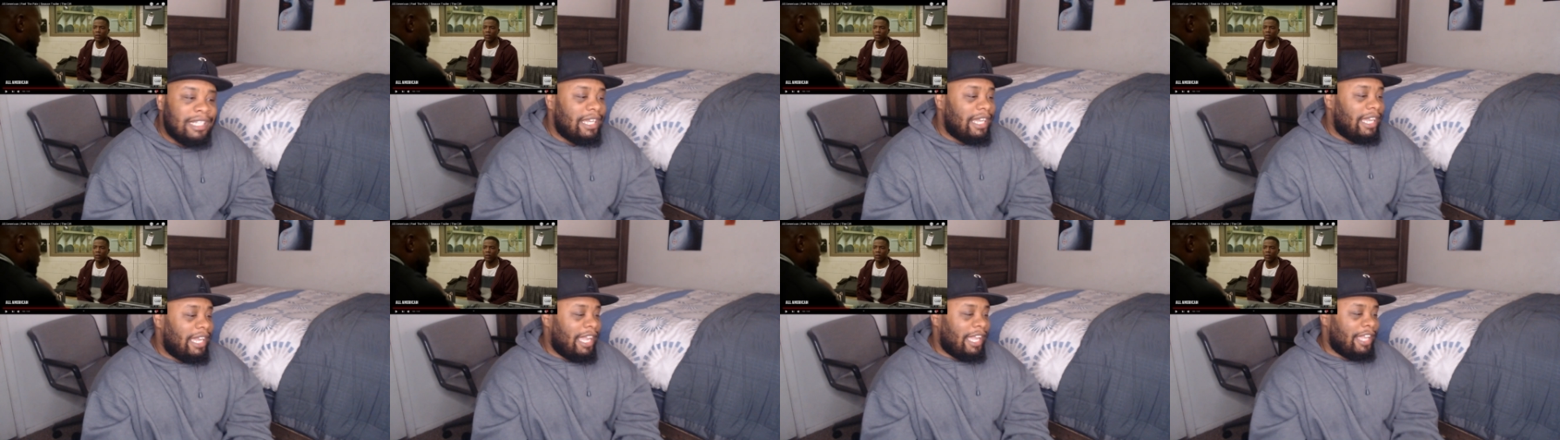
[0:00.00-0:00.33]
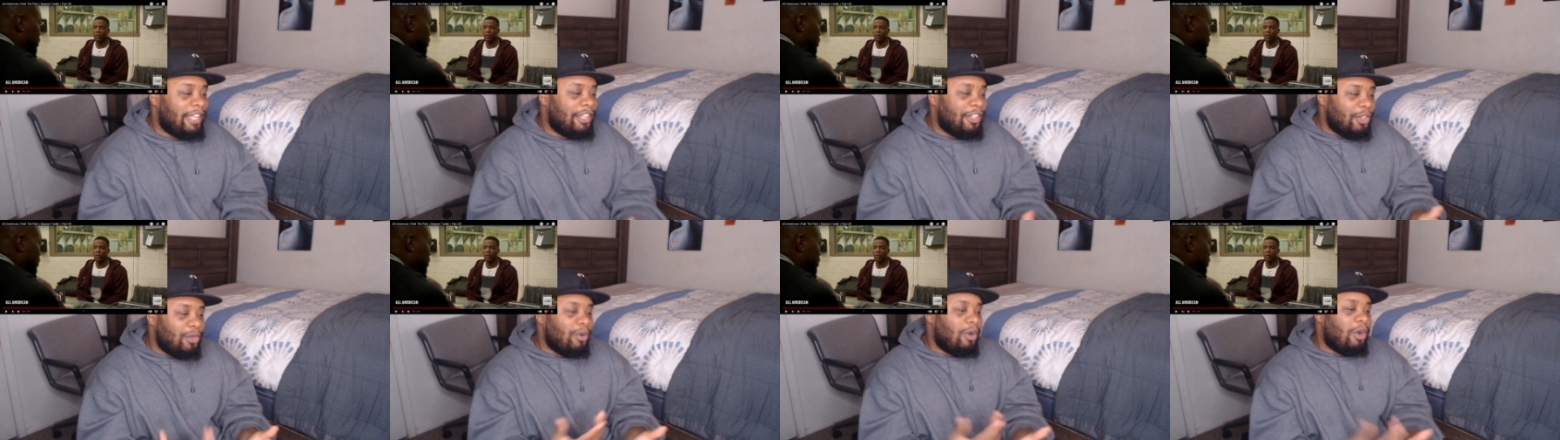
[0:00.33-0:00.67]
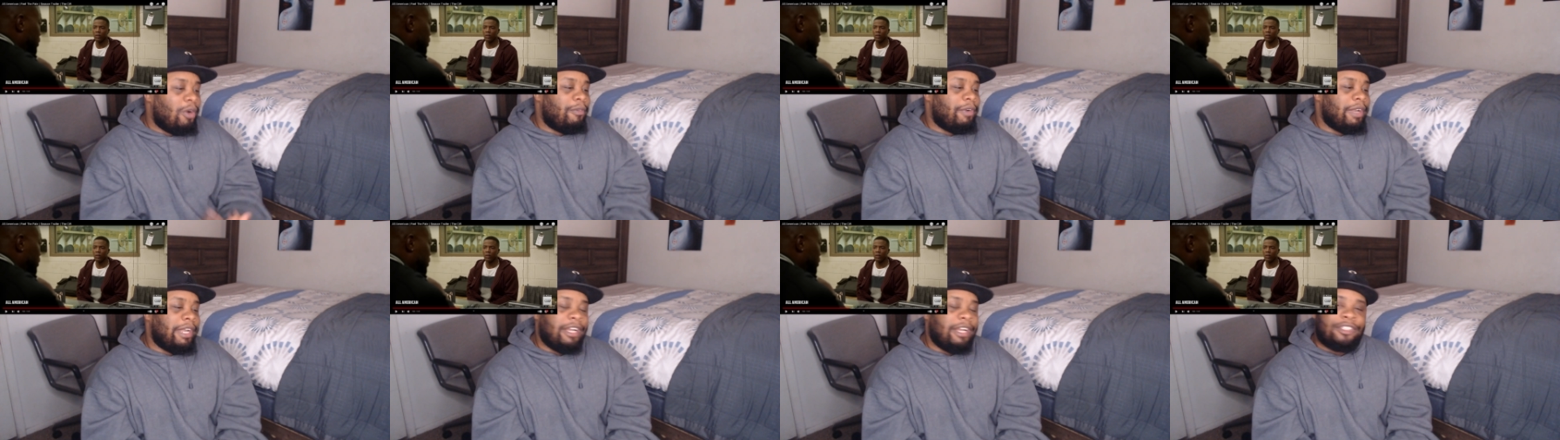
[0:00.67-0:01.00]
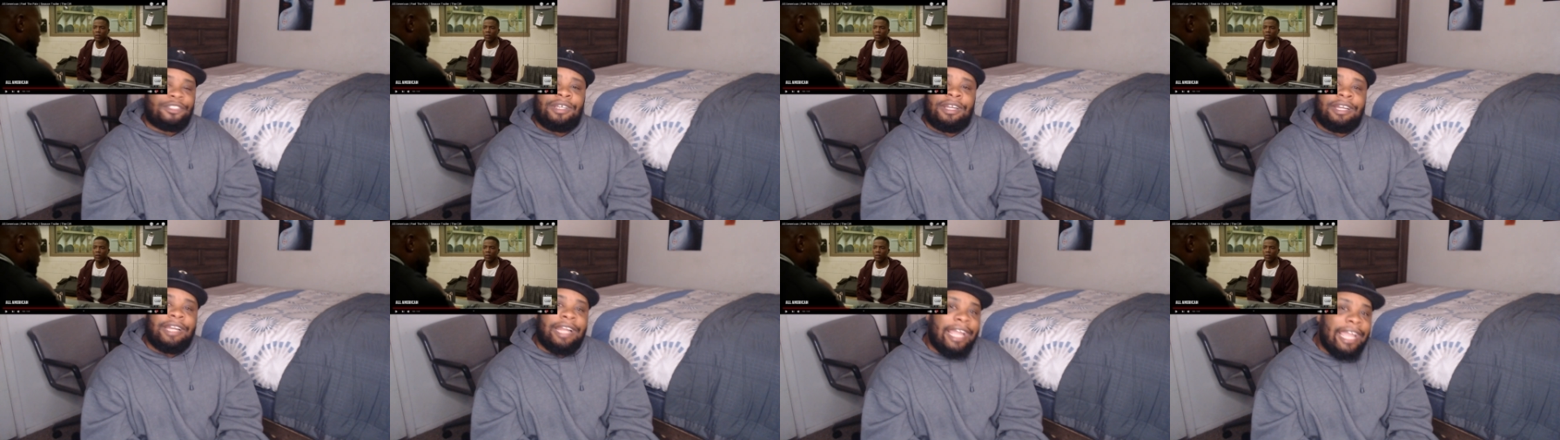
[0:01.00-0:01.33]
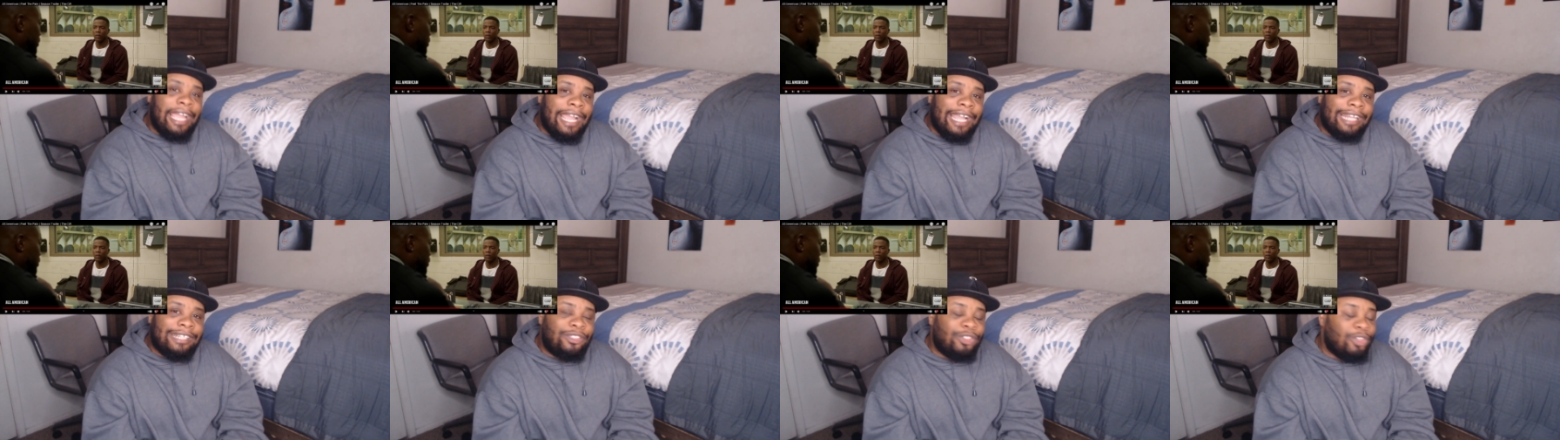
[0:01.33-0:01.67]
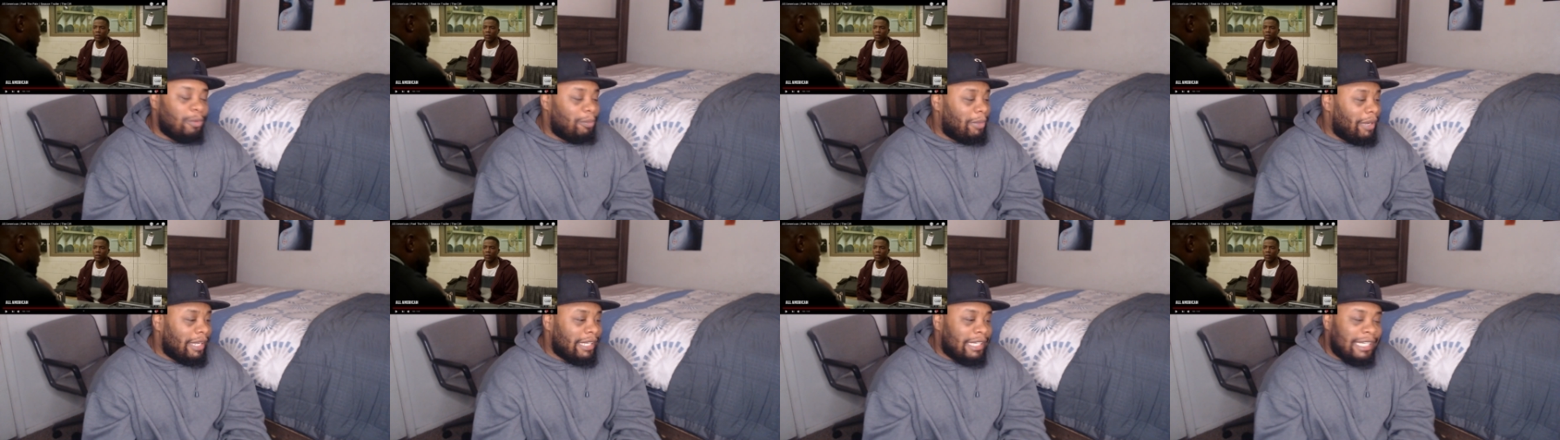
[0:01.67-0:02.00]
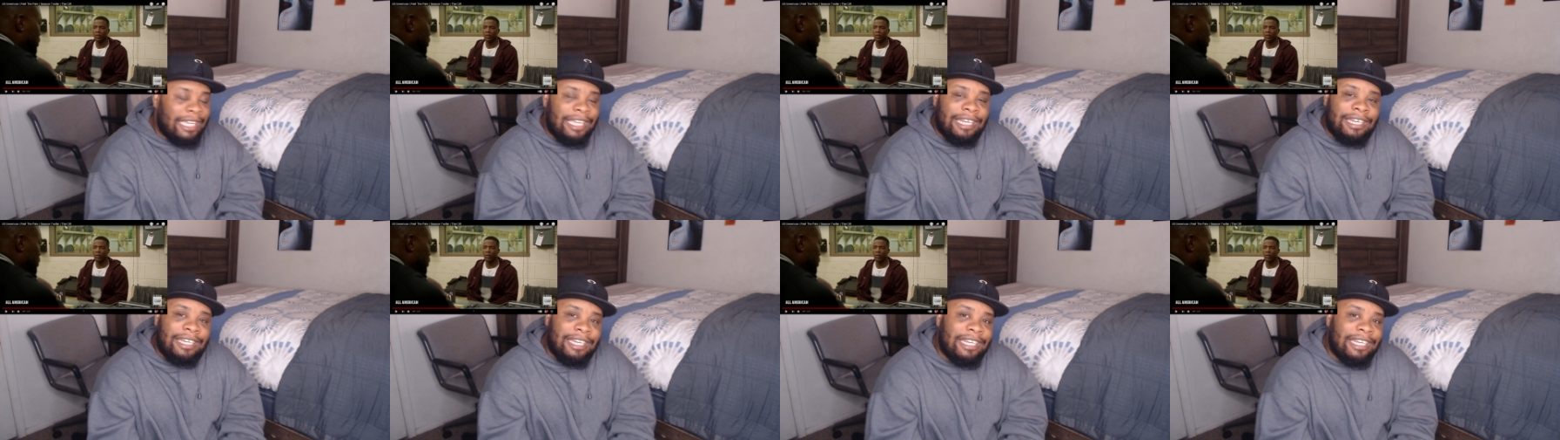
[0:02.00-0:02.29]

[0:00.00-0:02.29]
and you over here trying to add to it by getting